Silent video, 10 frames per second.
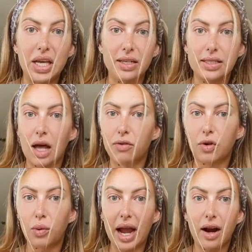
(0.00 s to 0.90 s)
Being
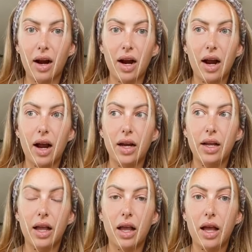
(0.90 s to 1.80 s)
self-aware
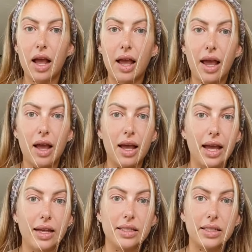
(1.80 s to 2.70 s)

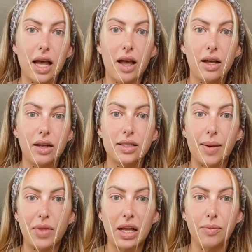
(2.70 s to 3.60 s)
is
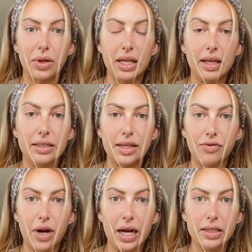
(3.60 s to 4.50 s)
something completely
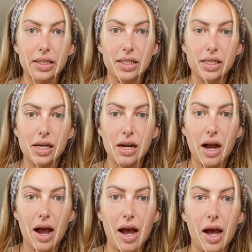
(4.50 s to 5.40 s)
different.
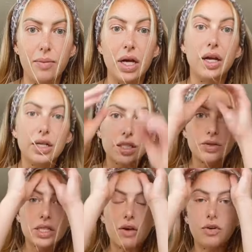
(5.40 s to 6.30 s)

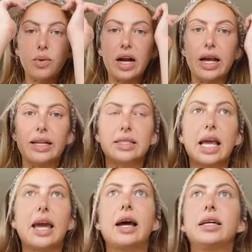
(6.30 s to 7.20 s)
So
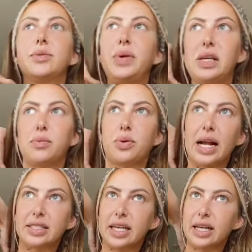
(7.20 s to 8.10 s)
self-awareness and being
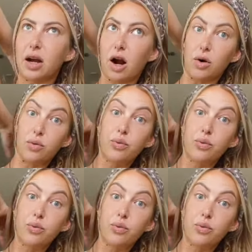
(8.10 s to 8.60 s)
present are